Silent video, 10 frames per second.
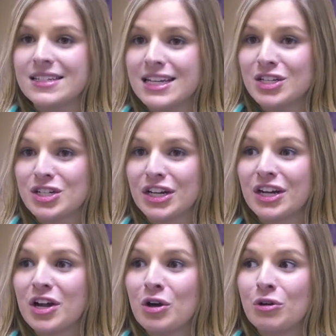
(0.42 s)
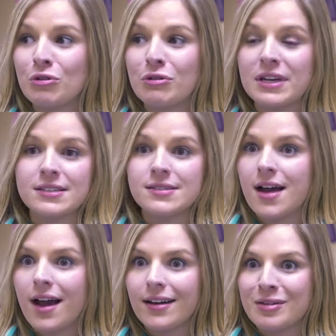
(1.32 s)
teacher who is
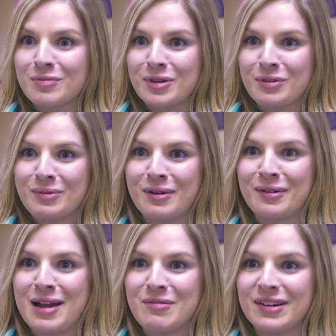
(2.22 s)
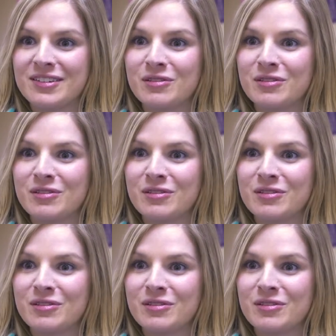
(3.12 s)
not a computer programmer,